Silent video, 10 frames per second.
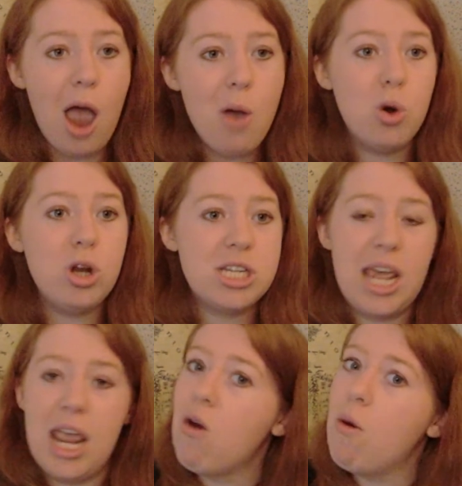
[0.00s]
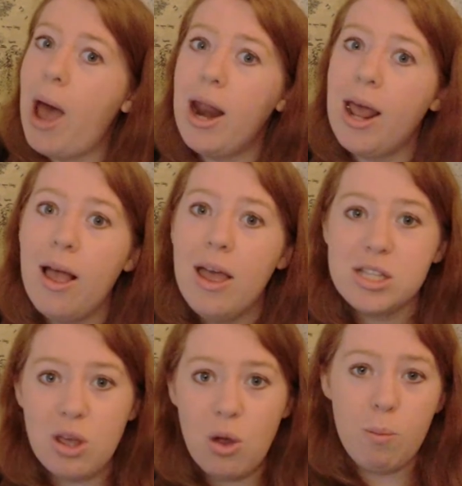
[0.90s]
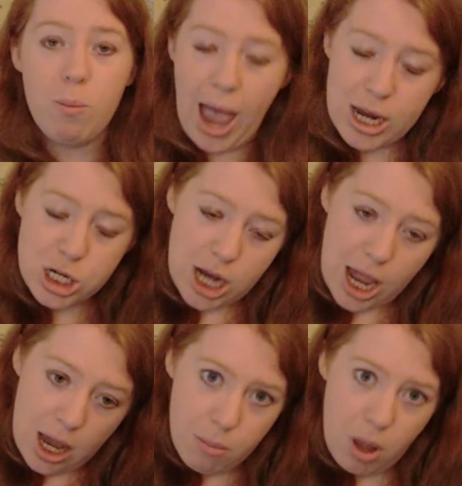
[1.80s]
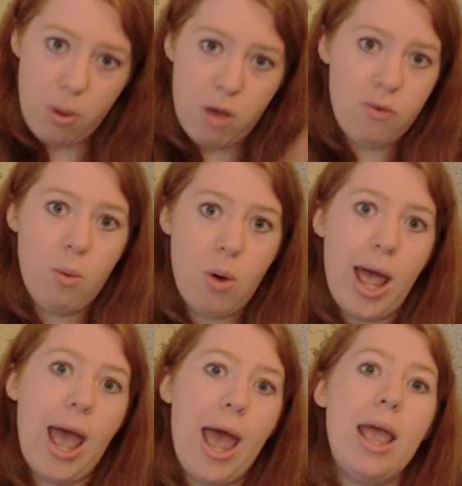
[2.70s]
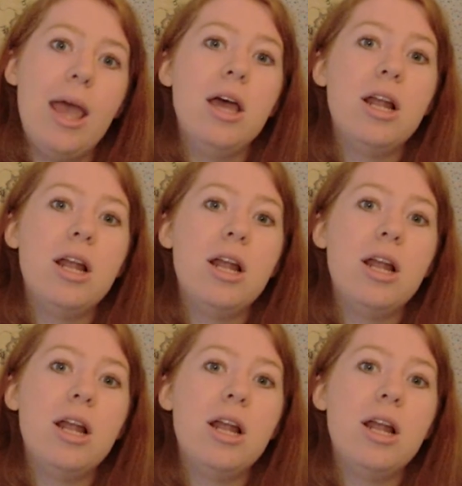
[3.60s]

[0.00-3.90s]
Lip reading: I want to hear about it. So hashtag my perfect YA,